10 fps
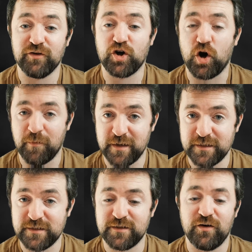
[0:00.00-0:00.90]

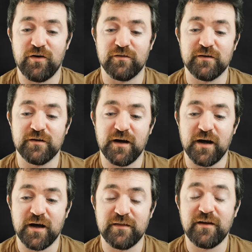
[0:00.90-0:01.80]
comment on
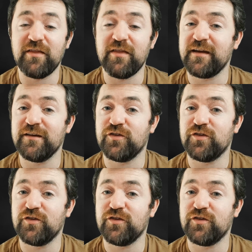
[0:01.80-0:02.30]
the other things that